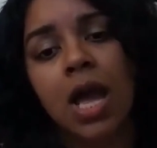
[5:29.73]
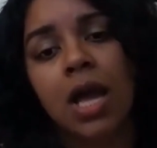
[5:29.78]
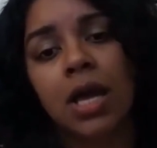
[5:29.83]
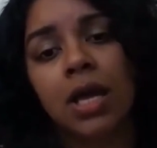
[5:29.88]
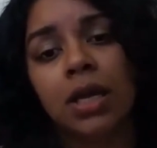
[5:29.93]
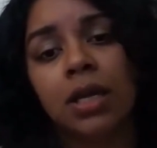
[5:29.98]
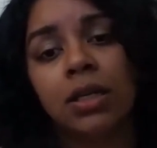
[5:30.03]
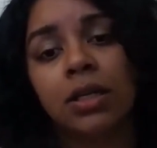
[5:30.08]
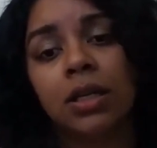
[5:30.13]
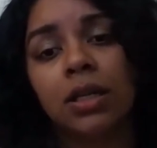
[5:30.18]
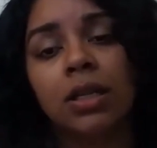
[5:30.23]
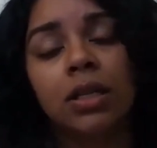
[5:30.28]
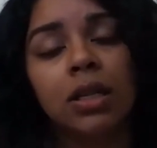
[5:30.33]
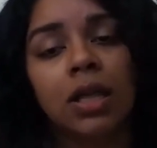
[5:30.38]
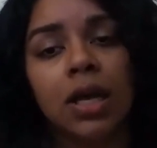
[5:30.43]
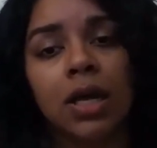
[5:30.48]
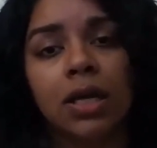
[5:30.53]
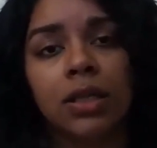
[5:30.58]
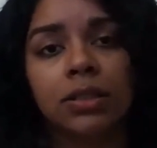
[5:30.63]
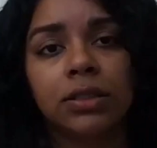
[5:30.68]
and
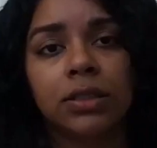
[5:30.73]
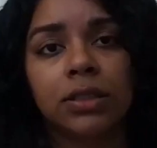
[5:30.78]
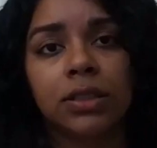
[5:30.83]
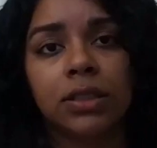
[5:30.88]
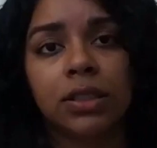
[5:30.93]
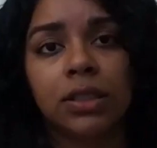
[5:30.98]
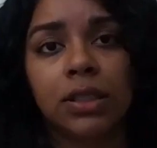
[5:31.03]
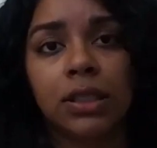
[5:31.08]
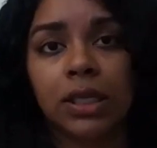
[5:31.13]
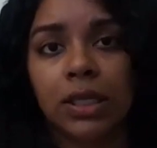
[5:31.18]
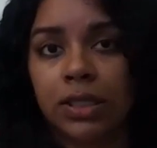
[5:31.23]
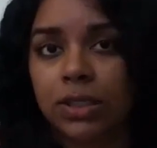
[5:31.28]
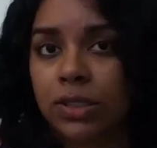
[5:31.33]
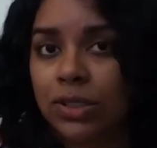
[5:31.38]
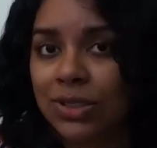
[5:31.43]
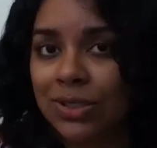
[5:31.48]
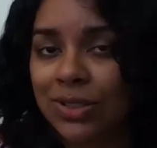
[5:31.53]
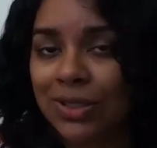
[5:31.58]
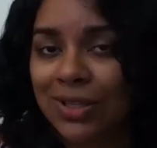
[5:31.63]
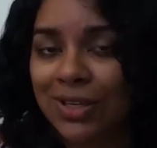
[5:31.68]
that
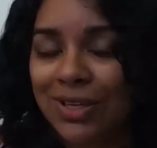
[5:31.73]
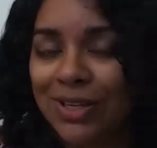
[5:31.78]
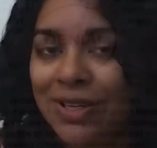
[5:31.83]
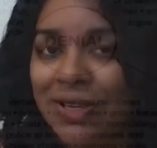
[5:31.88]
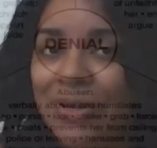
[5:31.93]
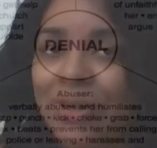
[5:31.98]
leads to the